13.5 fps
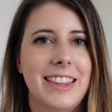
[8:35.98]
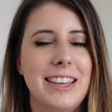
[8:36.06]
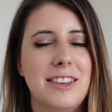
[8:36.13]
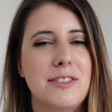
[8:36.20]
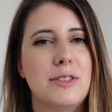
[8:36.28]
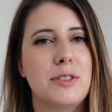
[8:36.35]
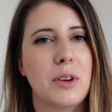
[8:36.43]

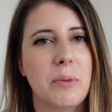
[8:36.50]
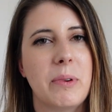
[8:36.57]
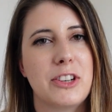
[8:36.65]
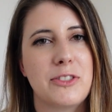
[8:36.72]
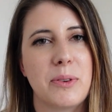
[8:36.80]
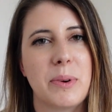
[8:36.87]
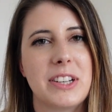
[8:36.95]
Thank you so
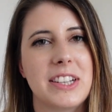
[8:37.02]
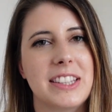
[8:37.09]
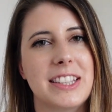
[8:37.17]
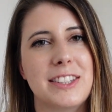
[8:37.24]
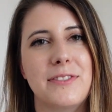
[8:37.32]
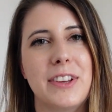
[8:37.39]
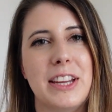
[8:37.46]
much for watching
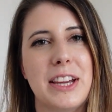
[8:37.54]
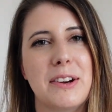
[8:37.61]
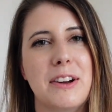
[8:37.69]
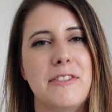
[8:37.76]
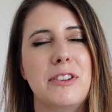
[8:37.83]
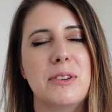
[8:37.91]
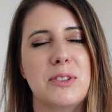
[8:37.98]
this video.
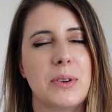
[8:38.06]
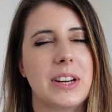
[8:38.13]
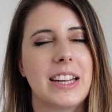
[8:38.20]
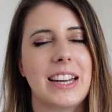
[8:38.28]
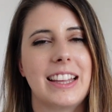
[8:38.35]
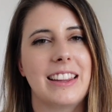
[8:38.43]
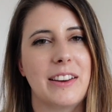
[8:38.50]
If you enjoyed
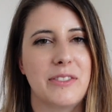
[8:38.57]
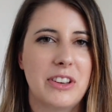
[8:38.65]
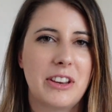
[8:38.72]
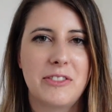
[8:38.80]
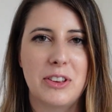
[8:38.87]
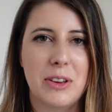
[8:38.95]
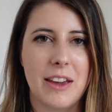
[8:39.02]
it, I'd love it
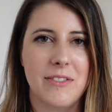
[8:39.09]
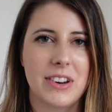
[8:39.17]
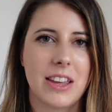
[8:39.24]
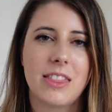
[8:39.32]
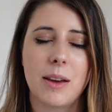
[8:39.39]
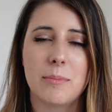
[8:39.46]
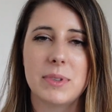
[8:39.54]
if you gave it
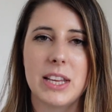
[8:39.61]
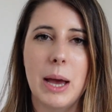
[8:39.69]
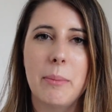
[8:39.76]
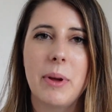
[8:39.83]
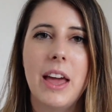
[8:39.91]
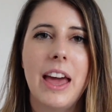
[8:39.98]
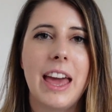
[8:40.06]
a thumbs
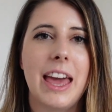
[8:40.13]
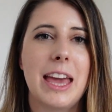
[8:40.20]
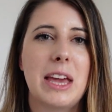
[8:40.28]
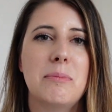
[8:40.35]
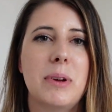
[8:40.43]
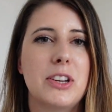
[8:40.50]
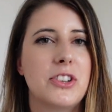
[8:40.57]
up.
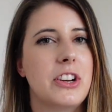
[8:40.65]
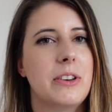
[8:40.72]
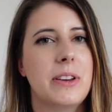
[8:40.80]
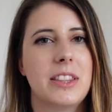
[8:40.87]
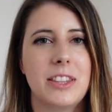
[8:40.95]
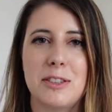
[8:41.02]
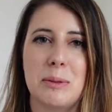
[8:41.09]
And make sure you
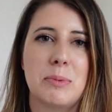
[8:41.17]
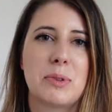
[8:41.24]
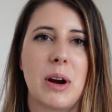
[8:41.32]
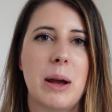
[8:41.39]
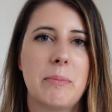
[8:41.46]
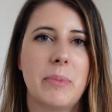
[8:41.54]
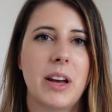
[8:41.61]
hit the
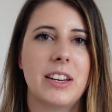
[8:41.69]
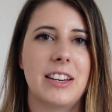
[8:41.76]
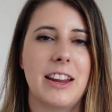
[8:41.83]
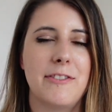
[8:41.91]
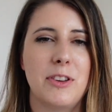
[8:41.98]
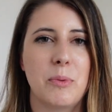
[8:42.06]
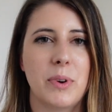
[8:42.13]
subscribe button
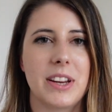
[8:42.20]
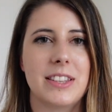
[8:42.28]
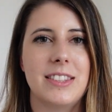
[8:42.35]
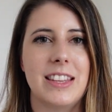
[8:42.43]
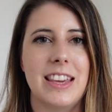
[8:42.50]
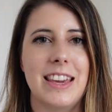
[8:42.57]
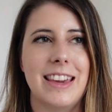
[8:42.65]
if you wanna
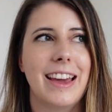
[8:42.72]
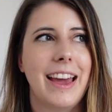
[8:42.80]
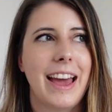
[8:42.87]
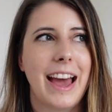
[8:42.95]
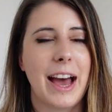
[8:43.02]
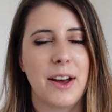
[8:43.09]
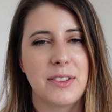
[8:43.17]
see
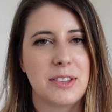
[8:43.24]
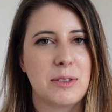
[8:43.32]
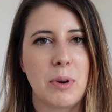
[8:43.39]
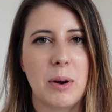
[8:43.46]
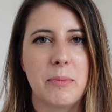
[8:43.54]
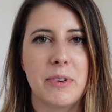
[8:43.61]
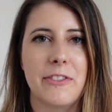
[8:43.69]
how this
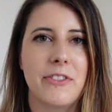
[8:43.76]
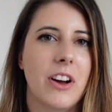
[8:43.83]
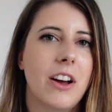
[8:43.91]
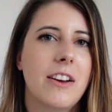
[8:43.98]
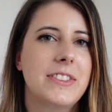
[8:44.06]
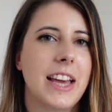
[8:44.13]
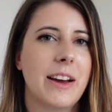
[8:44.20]
apartment
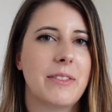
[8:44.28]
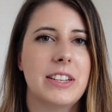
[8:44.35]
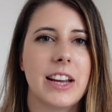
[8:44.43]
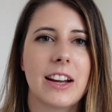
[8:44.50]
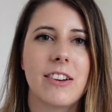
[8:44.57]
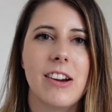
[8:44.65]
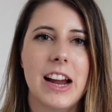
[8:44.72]
evolves, how I
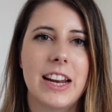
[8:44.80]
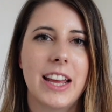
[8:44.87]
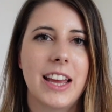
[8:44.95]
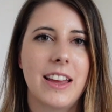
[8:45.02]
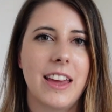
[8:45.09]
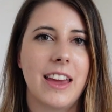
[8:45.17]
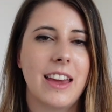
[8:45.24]
decorate
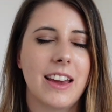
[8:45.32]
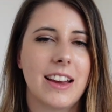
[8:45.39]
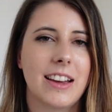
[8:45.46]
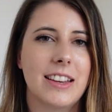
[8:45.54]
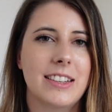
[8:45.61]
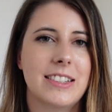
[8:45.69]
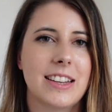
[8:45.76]
it,
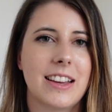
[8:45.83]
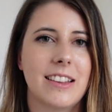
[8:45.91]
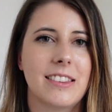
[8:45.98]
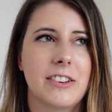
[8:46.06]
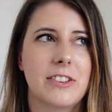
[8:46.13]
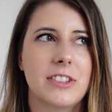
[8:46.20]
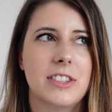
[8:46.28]
and a
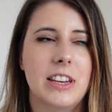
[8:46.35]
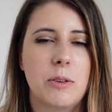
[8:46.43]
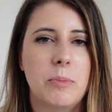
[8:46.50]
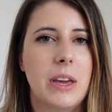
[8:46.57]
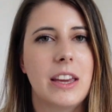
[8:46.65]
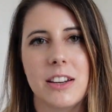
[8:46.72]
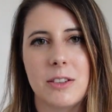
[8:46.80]
little sneak
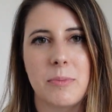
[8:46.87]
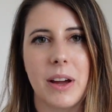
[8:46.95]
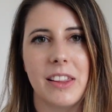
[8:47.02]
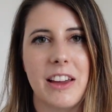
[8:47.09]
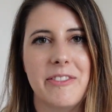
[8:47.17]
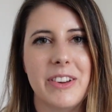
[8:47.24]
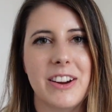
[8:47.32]
peek into my
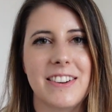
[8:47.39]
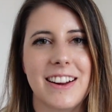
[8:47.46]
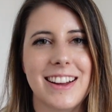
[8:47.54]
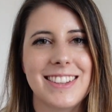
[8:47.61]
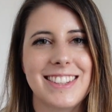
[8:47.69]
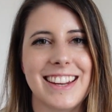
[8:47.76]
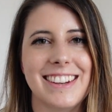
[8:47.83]
life here in
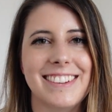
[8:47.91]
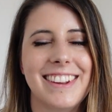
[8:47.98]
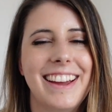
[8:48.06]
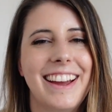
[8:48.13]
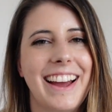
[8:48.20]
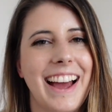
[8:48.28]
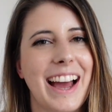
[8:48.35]
Austin.
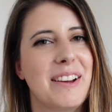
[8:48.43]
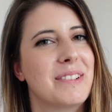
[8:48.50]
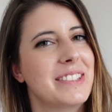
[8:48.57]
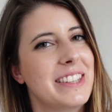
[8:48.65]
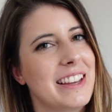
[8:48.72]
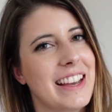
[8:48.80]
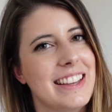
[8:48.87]
I will
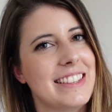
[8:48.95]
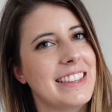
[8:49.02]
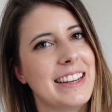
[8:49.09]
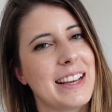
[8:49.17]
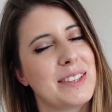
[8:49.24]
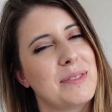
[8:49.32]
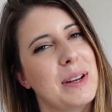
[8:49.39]
see you guys in the
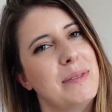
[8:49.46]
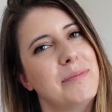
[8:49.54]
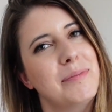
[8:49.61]
next one.